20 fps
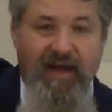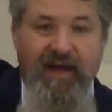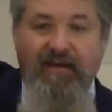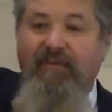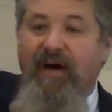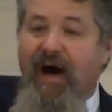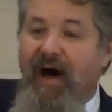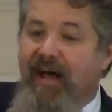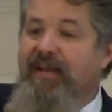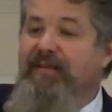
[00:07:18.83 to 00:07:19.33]

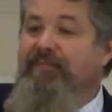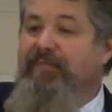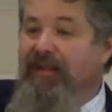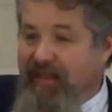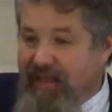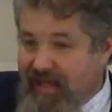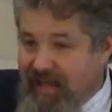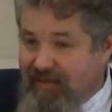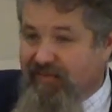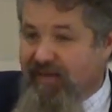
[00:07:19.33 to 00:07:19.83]
of
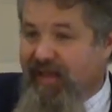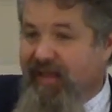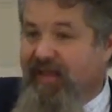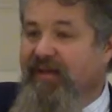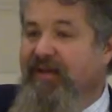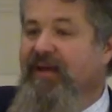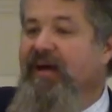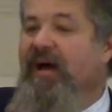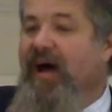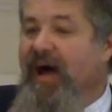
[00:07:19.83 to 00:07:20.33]

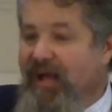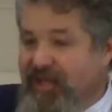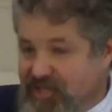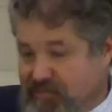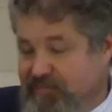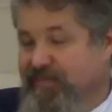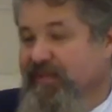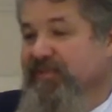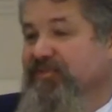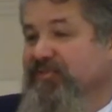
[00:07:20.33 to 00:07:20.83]
unbelieving
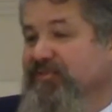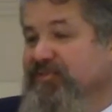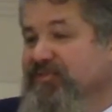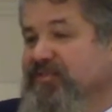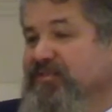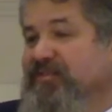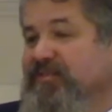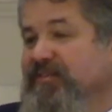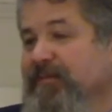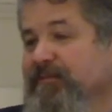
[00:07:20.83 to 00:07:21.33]

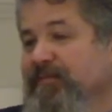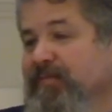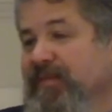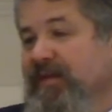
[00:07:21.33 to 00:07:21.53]
husbands